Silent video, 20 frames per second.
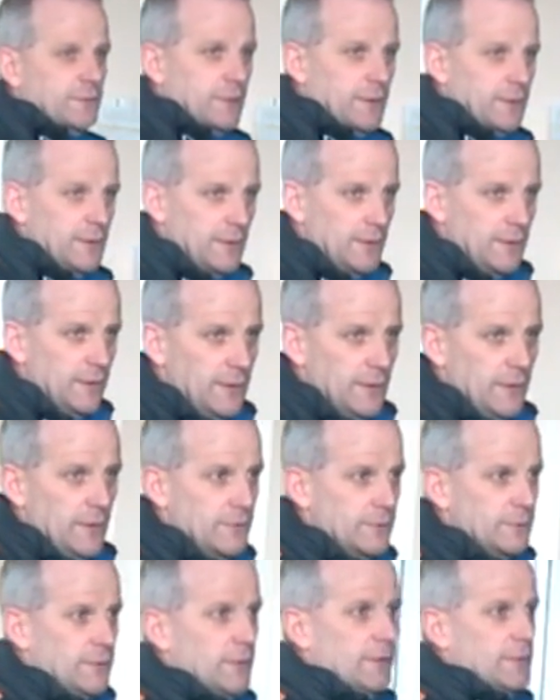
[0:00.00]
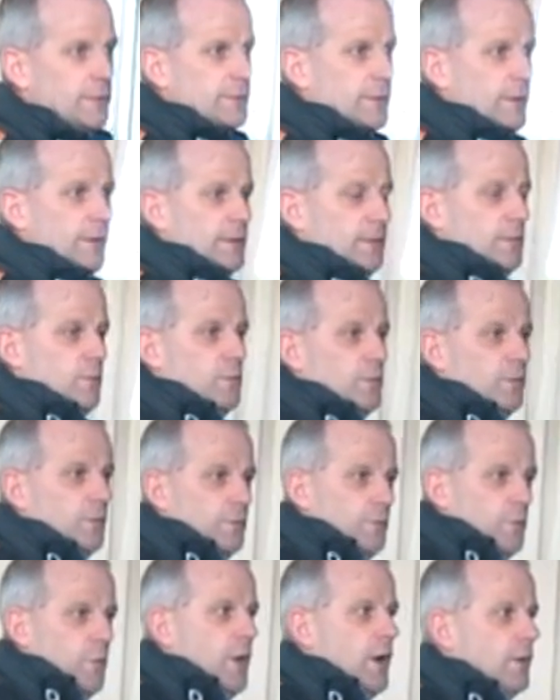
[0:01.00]
to
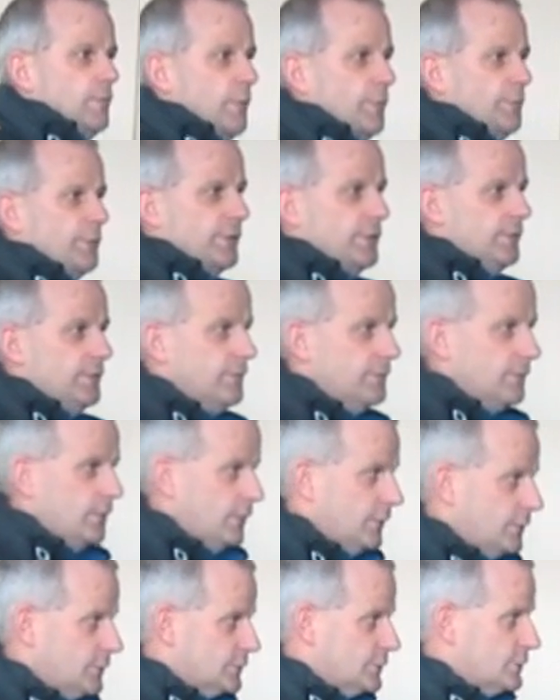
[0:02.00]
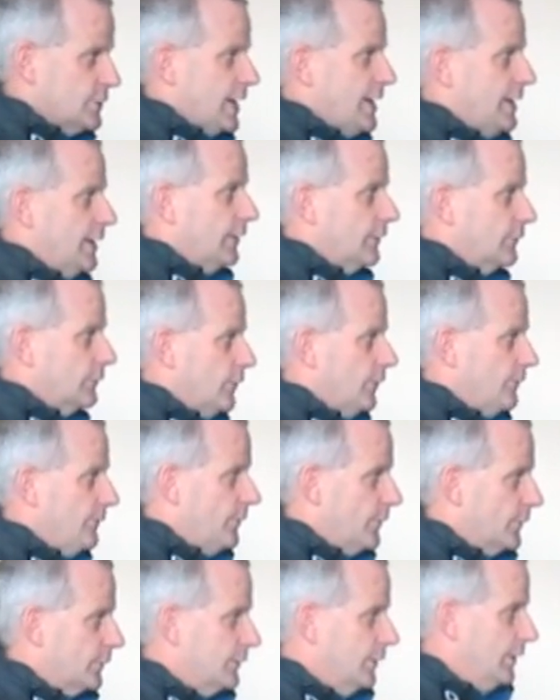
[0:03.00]
warm-ups and to training and so
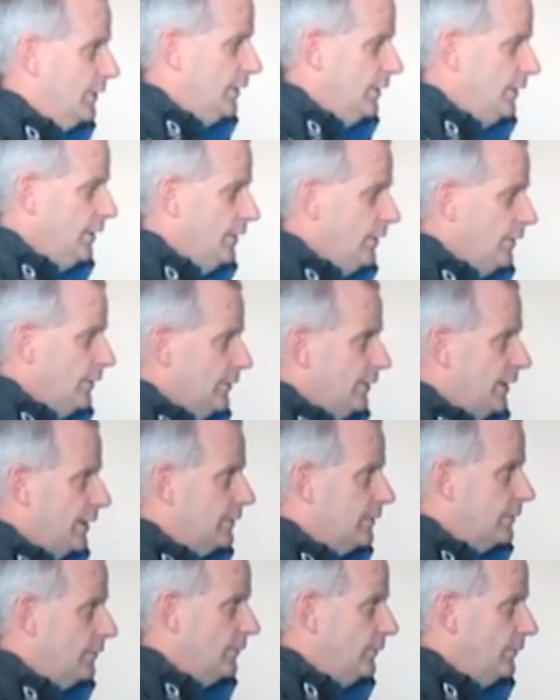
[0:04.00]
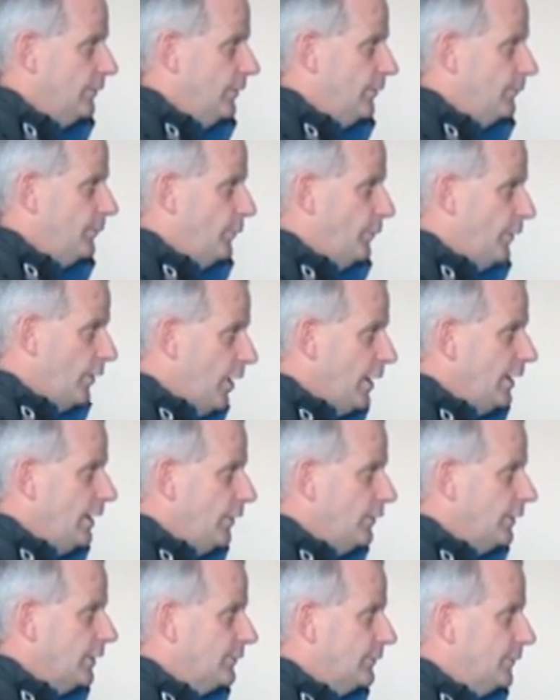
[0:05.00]
forth. Like, but we're all
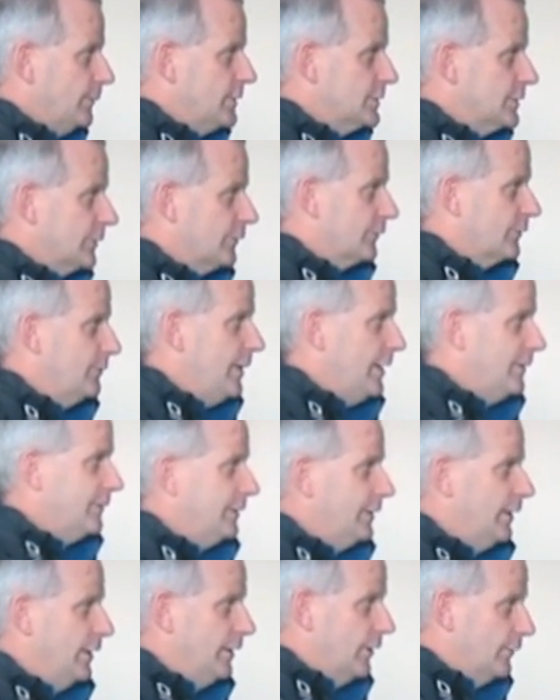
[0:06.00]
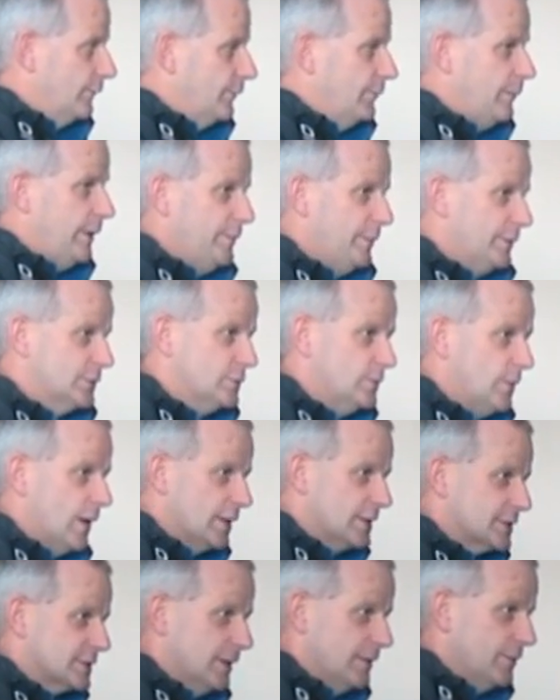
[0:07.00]
learning from each other. It's amazing, I learn from people too
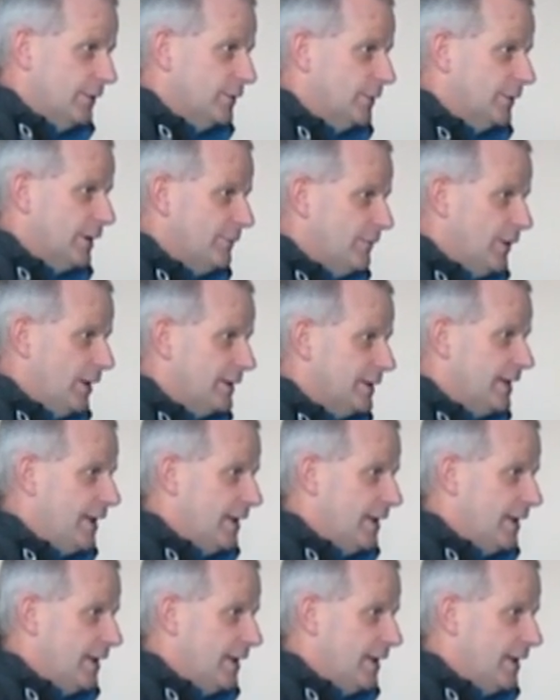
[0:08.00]
all the time. I don't have all the